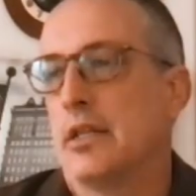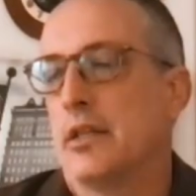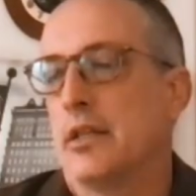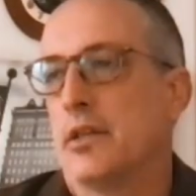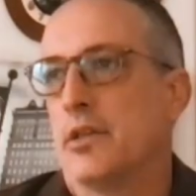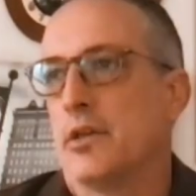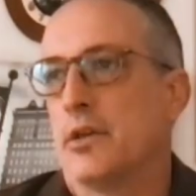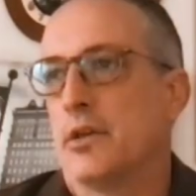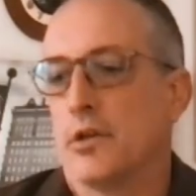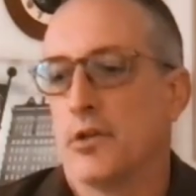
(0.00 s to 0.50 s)

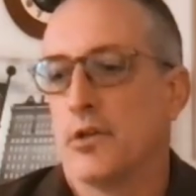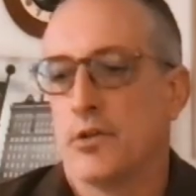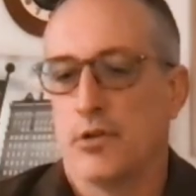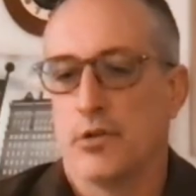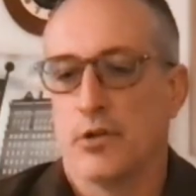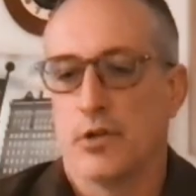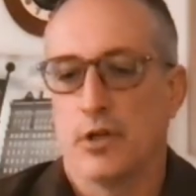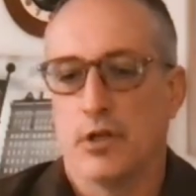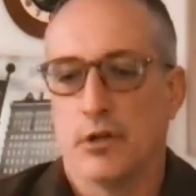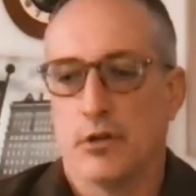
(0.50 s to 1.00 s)
the
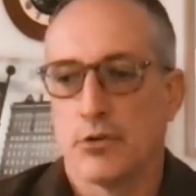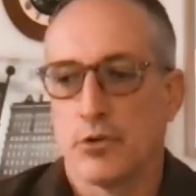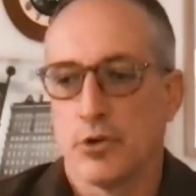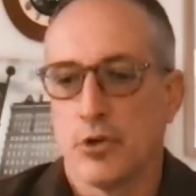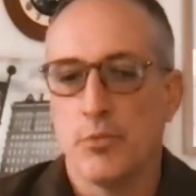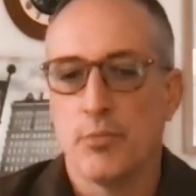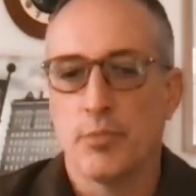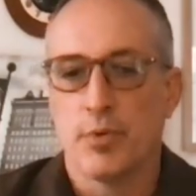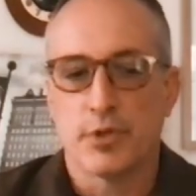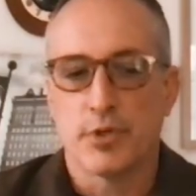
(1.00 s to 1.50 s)

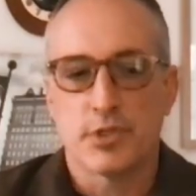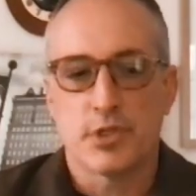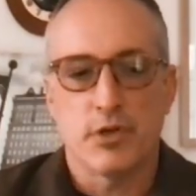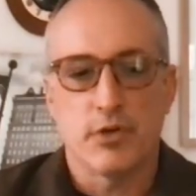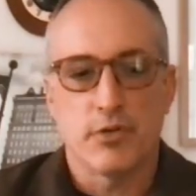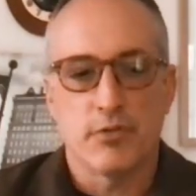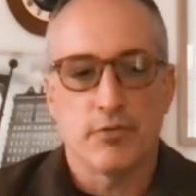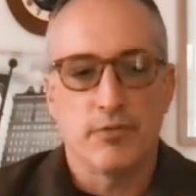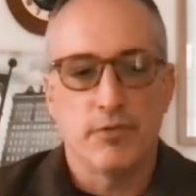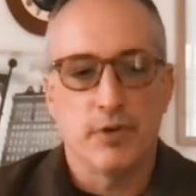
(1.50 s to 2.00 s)
group, or
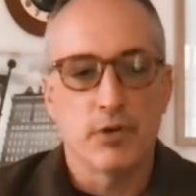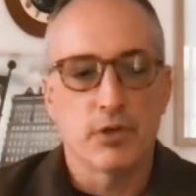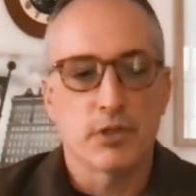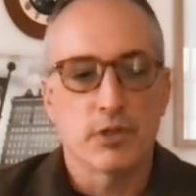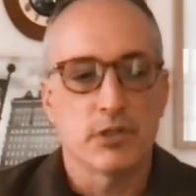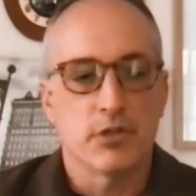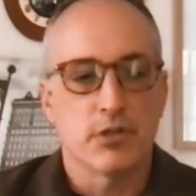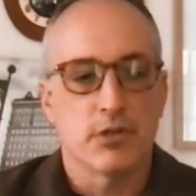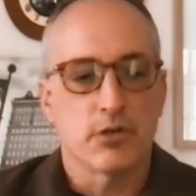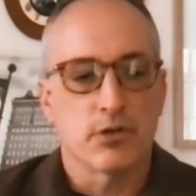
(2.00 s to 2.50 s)
certain folks
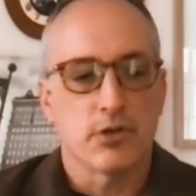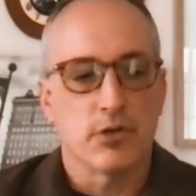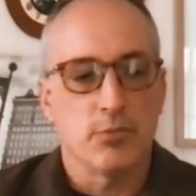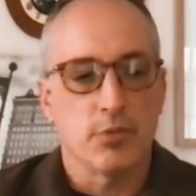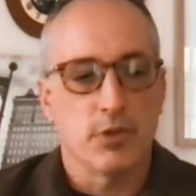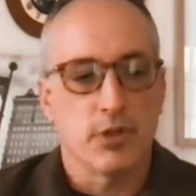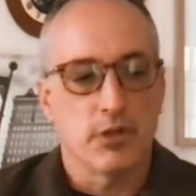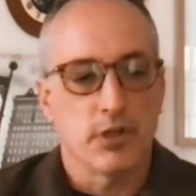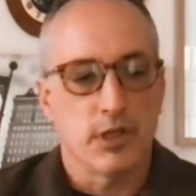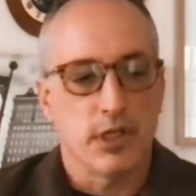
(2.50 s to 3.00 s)
in the group
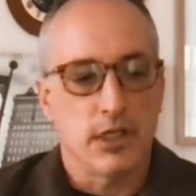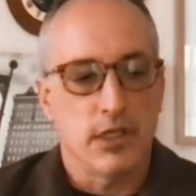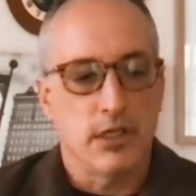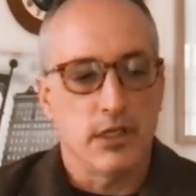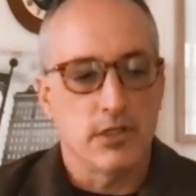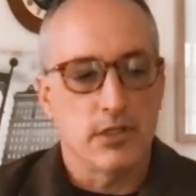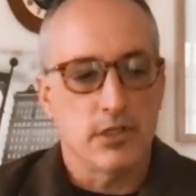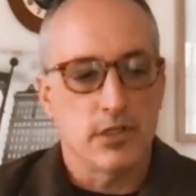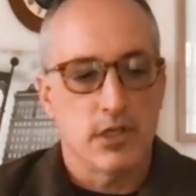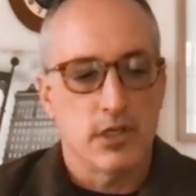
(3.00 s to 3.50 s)
at
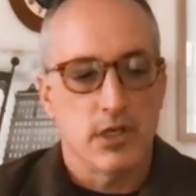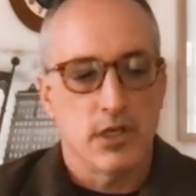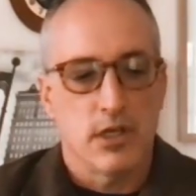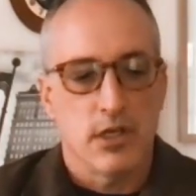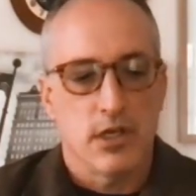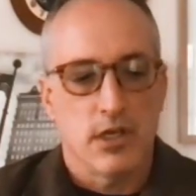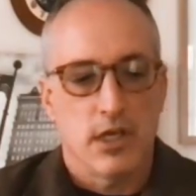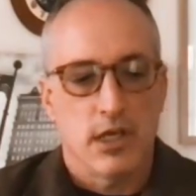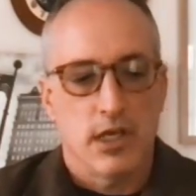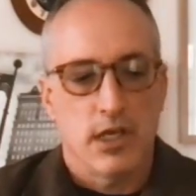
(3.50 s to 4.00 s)
least,
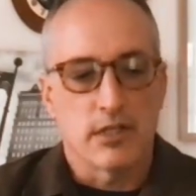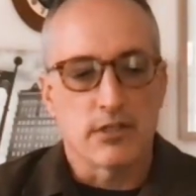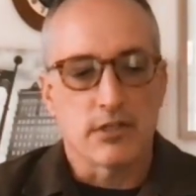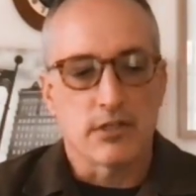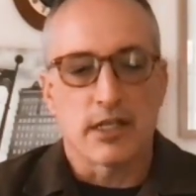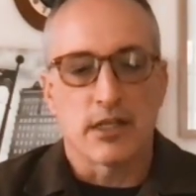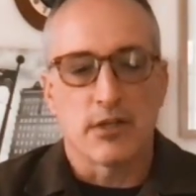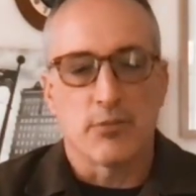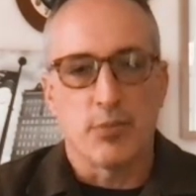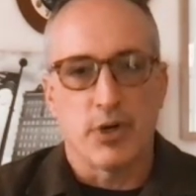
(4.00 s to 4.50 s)
it's like
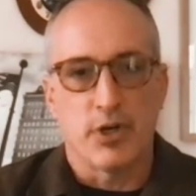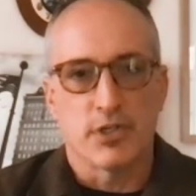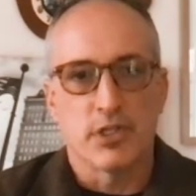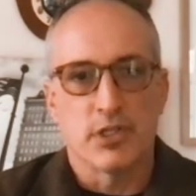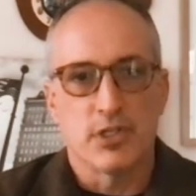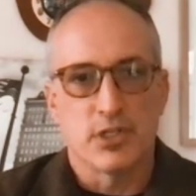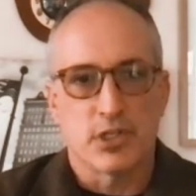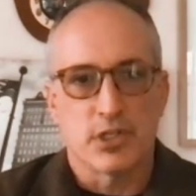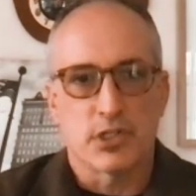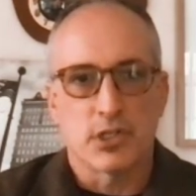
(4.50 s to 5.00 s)
the person
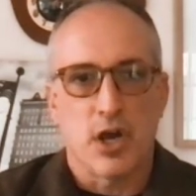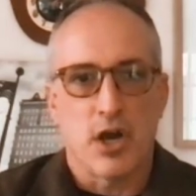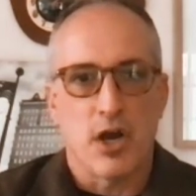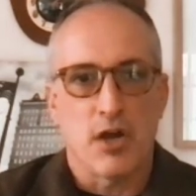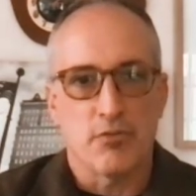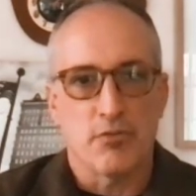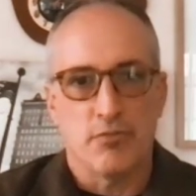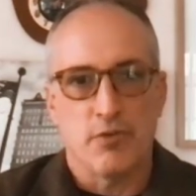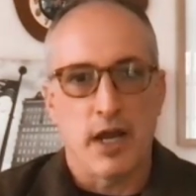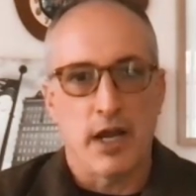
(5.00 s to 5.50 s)
just caught
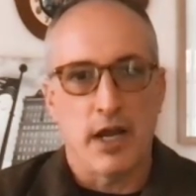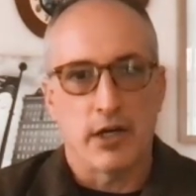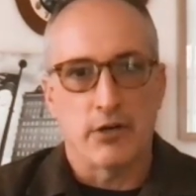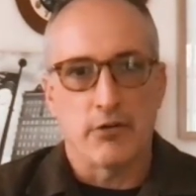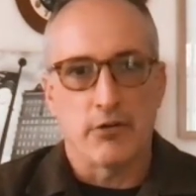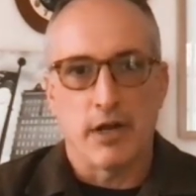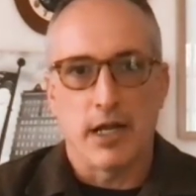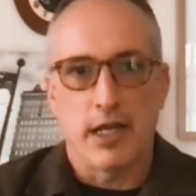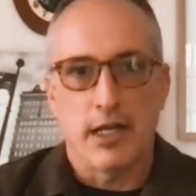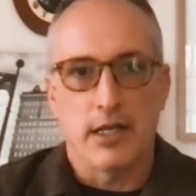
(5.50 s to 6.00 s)
fire,
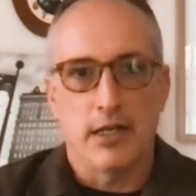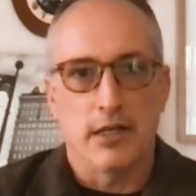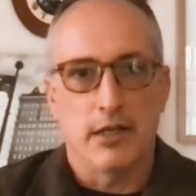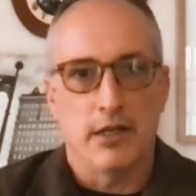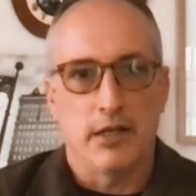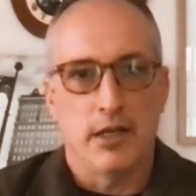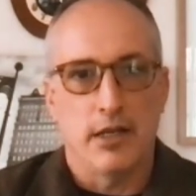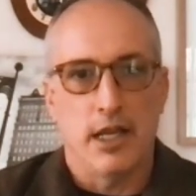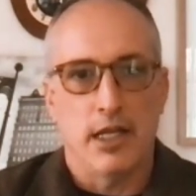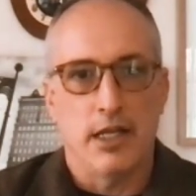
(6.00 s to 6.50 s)
right?
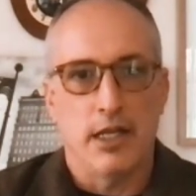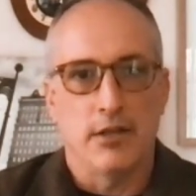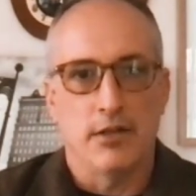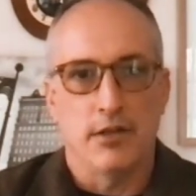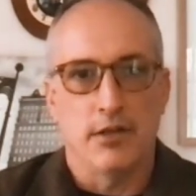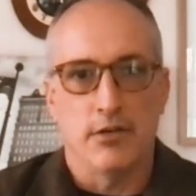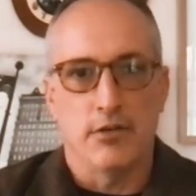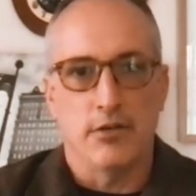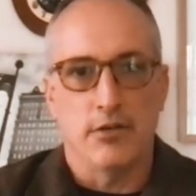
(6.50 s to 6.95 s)
And